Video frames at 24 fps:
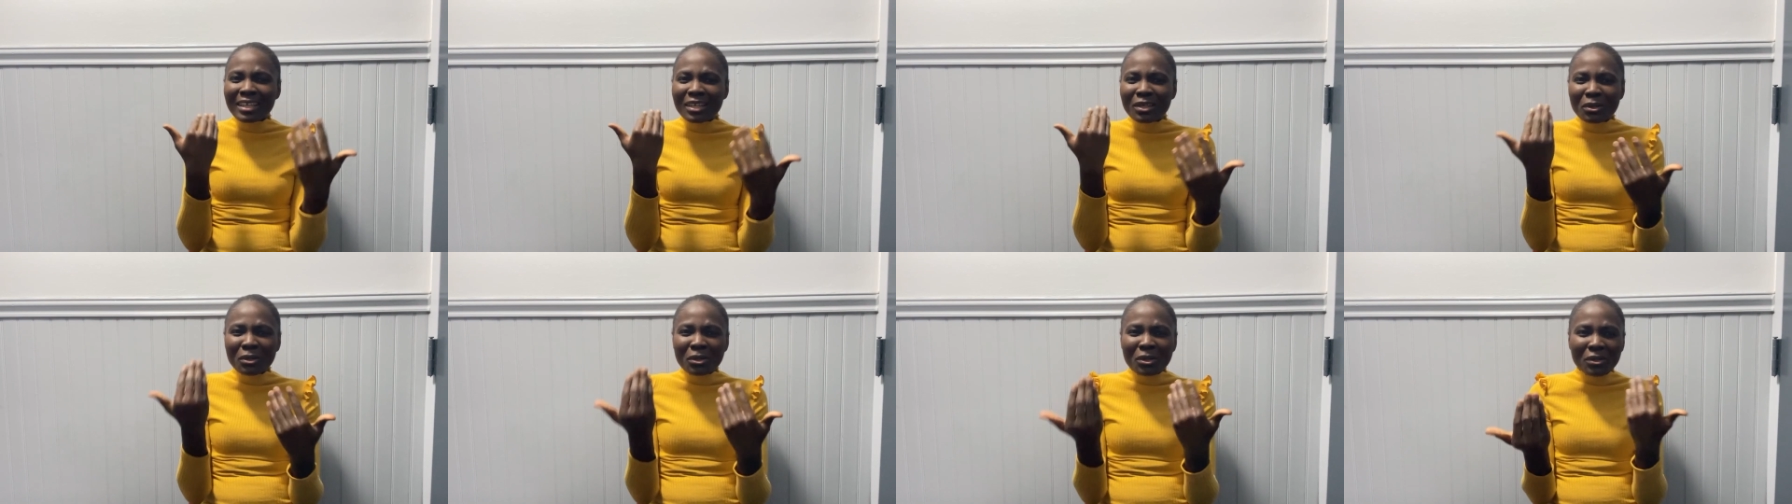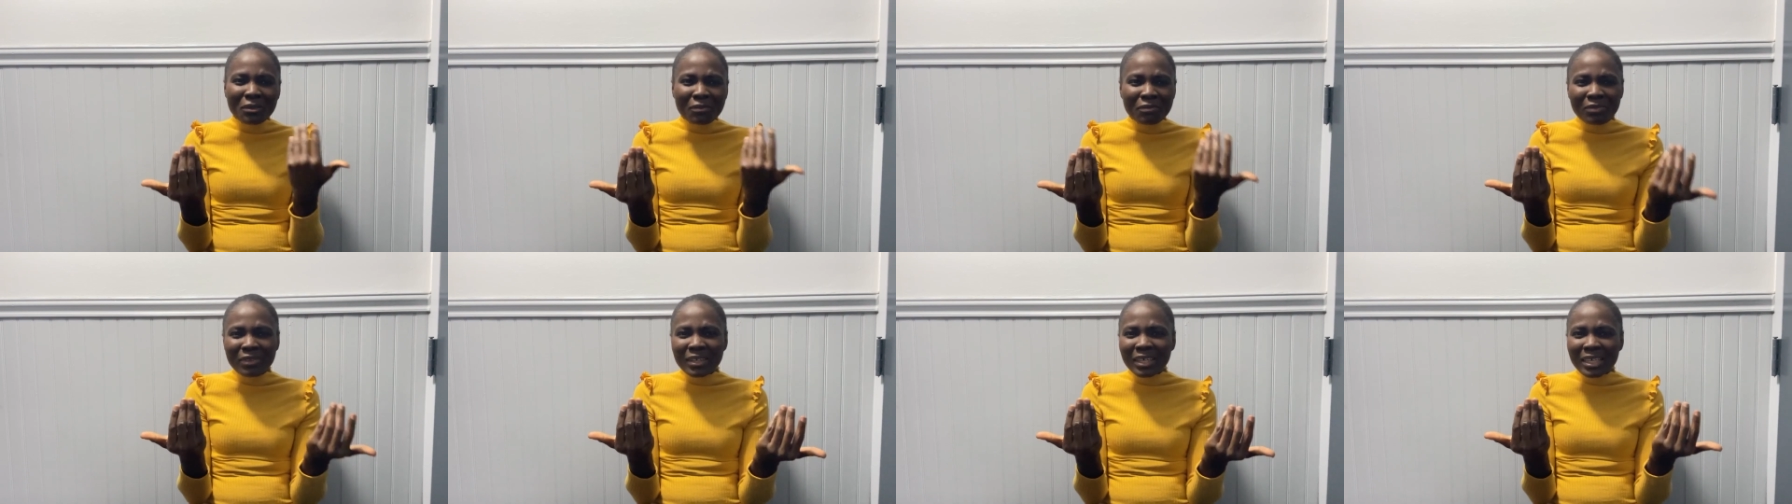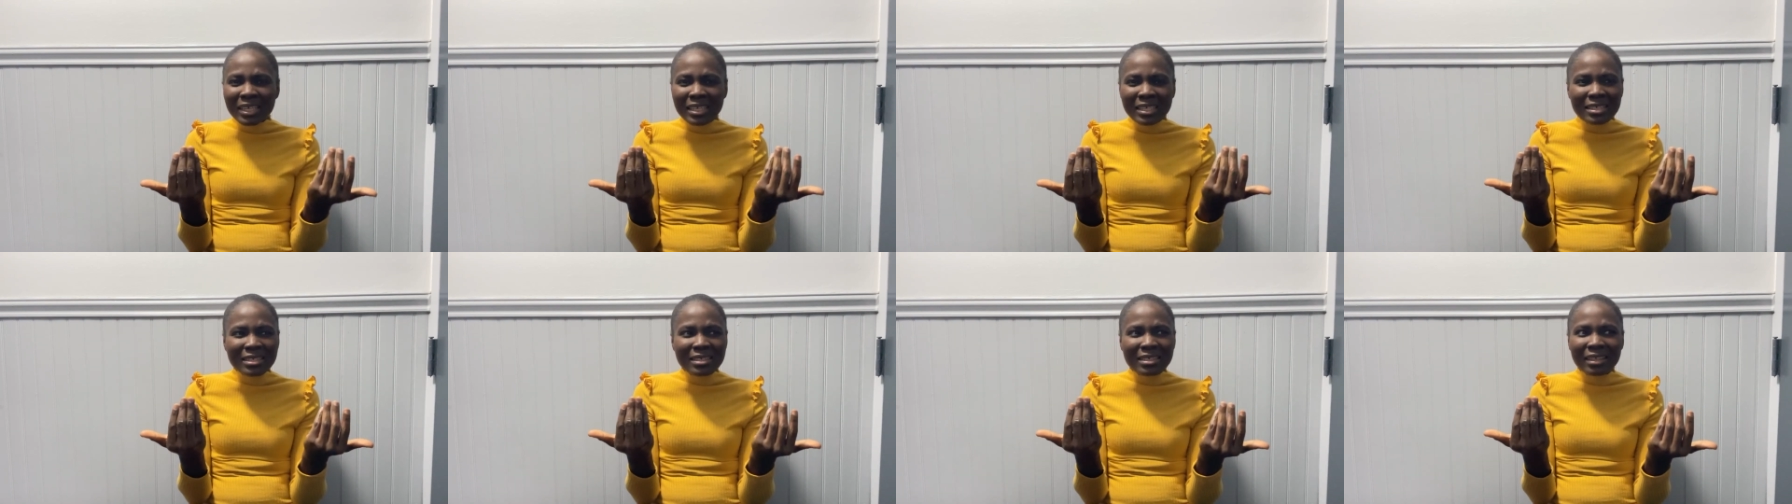a lot of
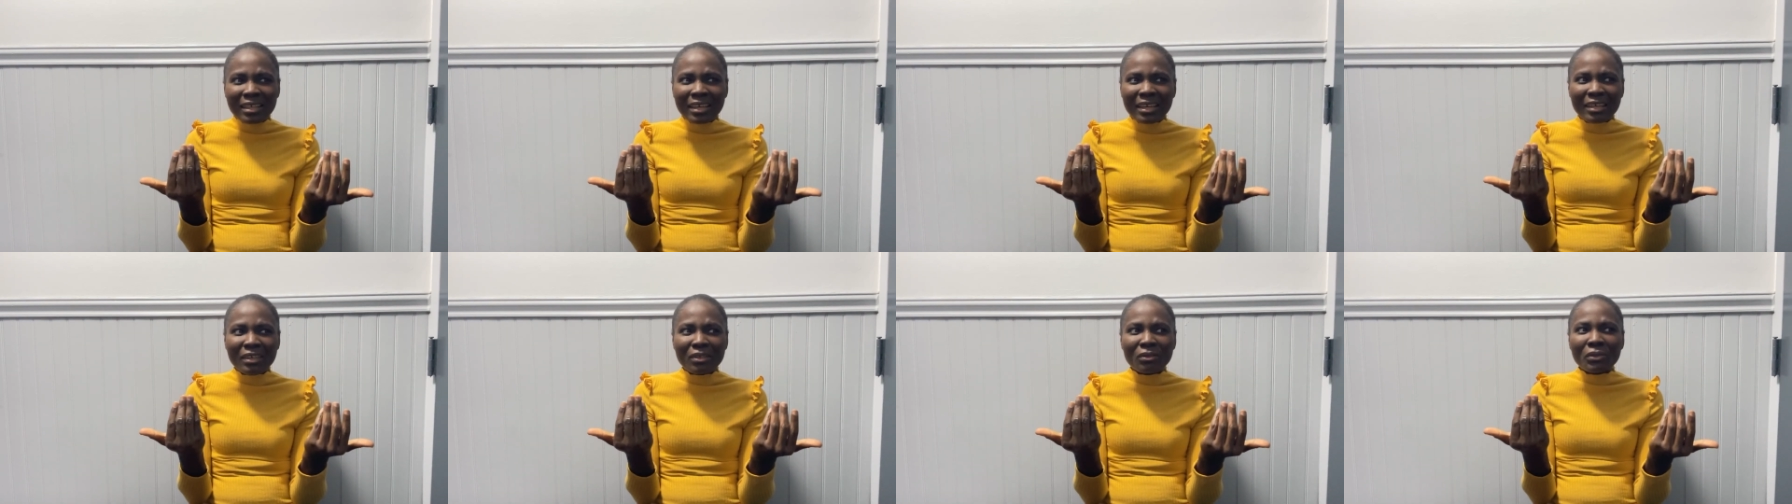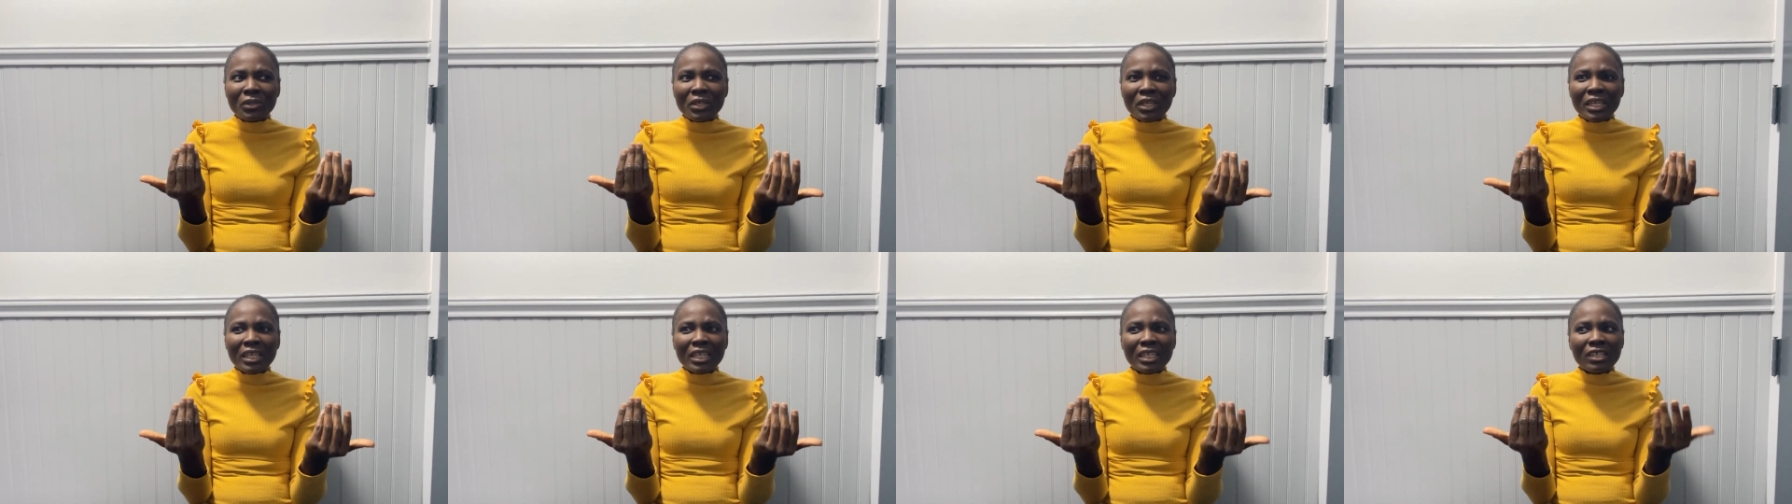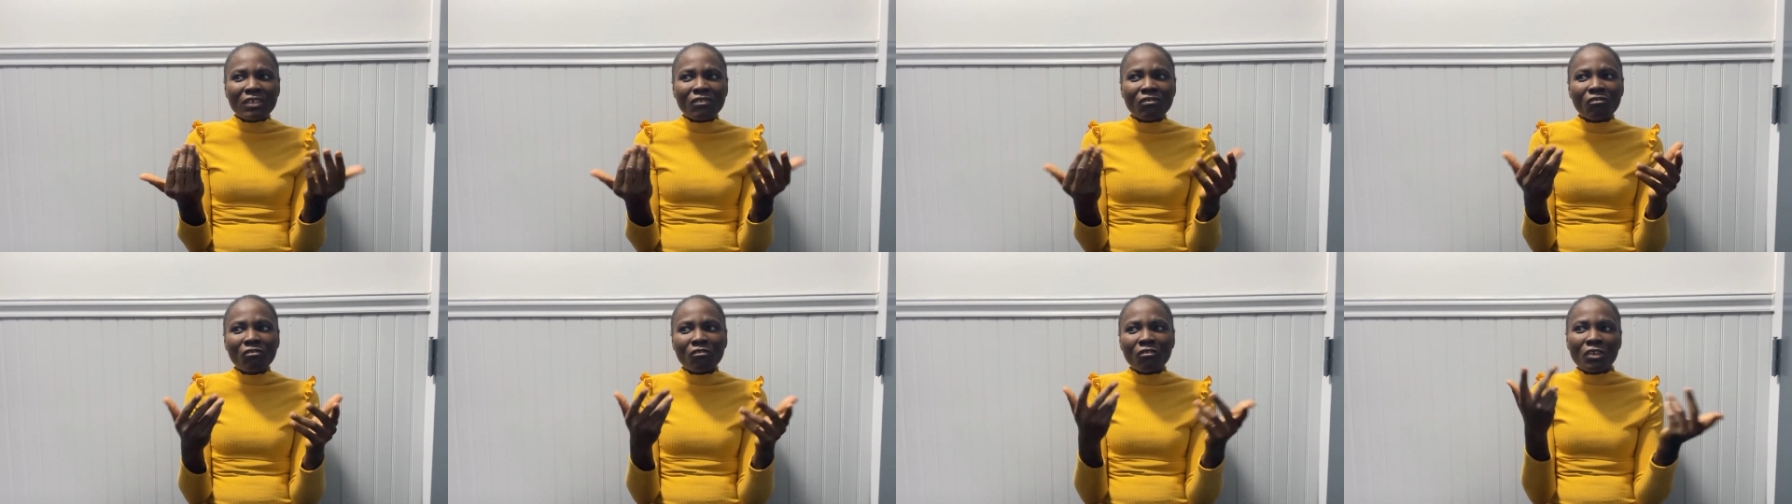things like okay
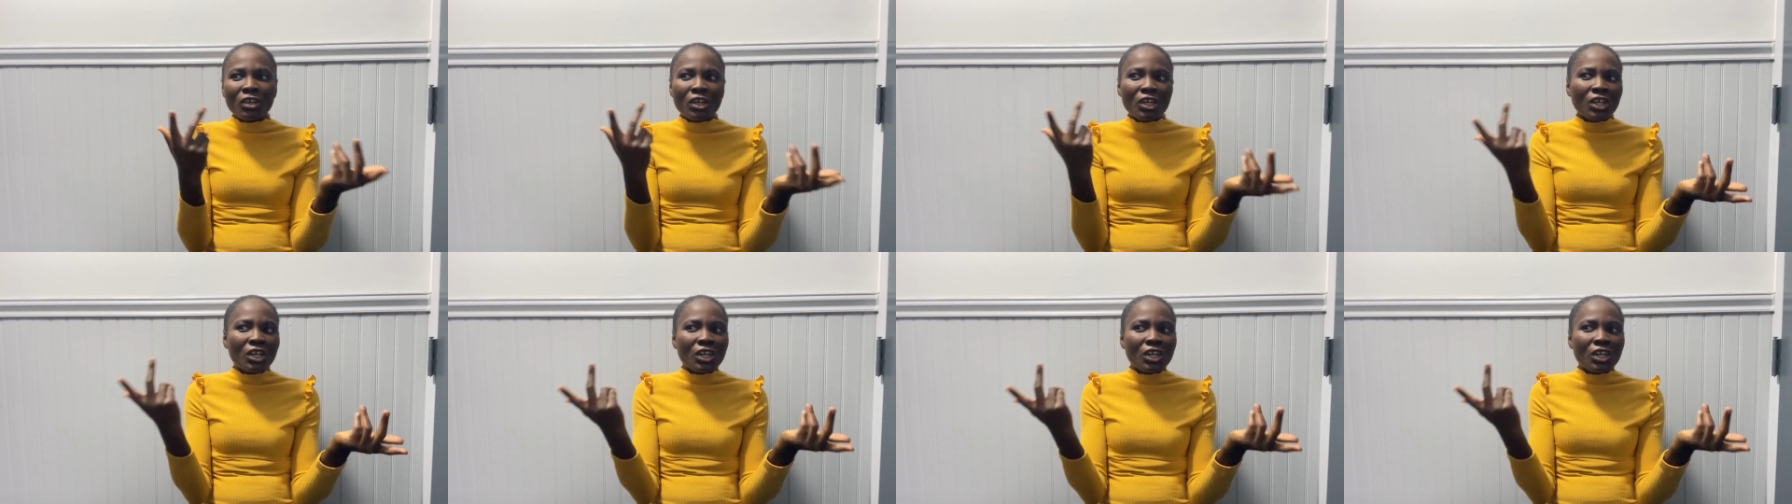if